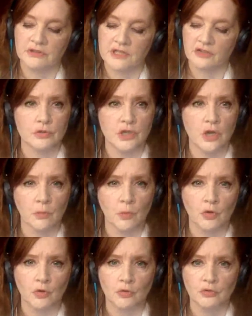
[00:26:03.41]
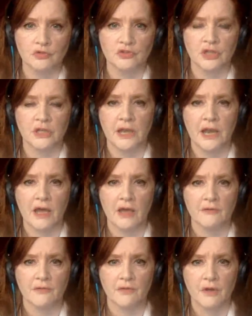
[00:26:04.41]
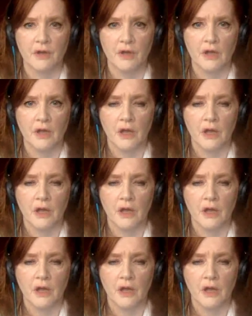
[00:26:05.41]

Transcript: is some good in life.